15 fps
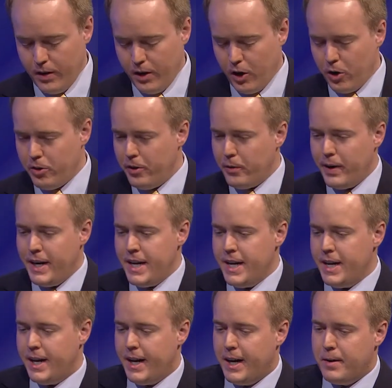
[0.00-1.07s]
Are there
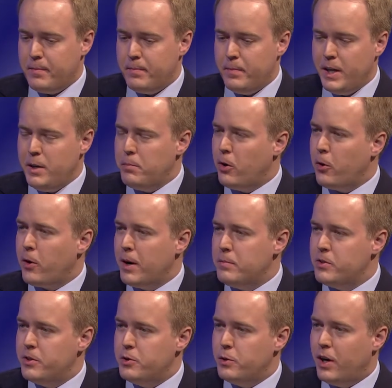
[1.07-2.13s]
any
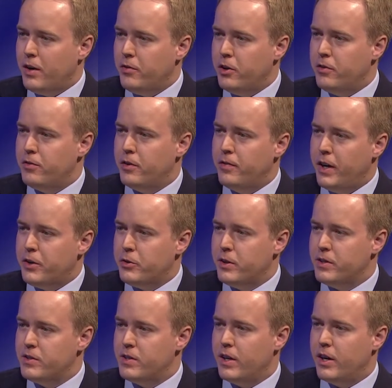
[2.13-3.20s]
programs that you offer for
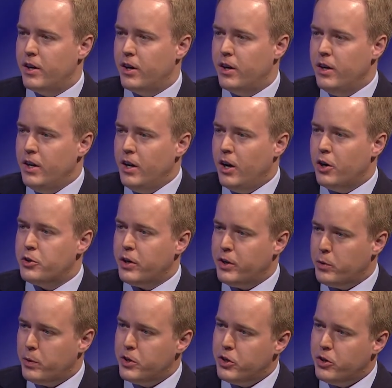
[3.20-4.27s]
veterans that are trying
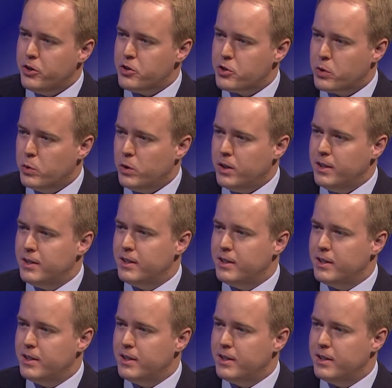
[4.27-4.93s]
to return to school?